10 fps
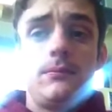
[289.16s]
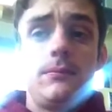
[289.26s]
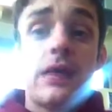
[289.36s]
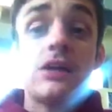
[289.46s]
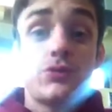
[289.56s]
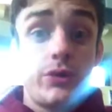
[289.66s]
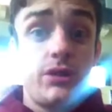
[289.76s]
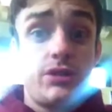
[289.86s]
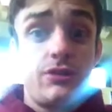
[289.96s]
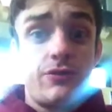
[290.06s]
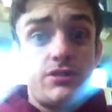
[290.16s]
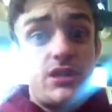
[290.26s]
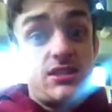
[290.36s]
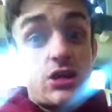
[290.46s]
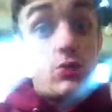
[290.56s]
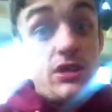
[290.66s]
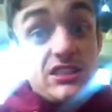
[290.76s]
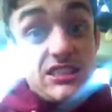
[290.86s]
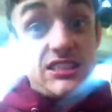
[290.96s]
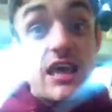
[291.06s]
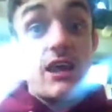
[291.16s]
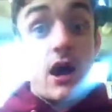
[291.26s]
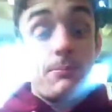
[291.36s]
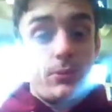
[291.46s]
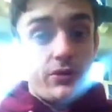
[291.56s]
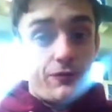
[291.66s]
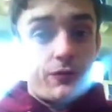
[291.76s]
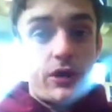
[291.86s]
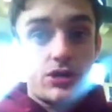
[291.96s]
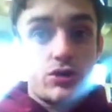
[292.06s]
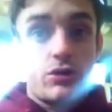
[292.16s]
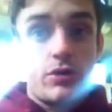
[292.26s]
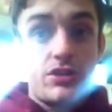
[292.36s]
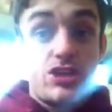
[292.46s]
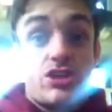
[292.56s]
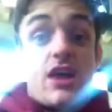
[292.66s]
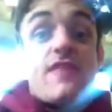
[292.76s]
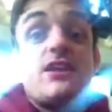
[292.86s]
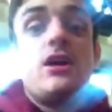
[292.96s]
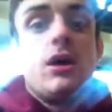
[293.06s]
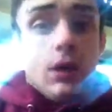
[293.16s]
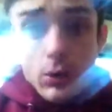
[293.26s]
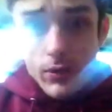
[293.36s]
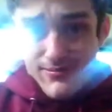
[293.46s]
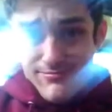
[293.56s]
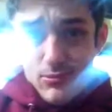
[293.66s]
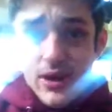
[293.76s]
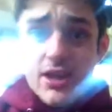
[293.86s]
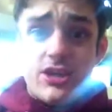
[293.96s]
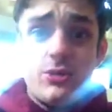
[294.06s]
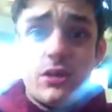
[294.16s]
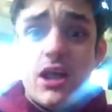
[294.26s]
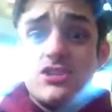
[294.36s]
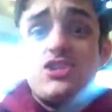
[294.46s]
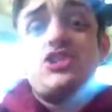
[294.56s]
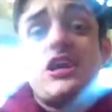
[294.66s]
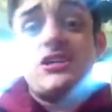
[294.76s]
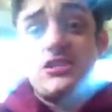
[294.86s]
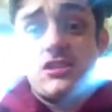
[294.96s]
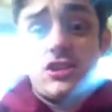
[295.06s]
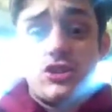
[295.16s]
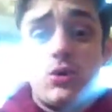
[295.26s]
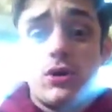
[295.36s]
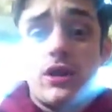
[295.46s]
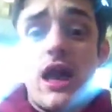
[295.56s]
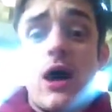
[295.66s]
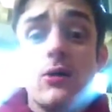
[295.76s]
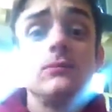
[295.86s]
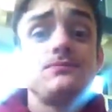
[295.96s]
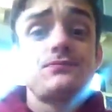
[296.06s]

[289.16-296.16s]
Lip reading: that's really the difference, is that you need to set up with full external rotation, and then what I cue a lot is chase the torque out.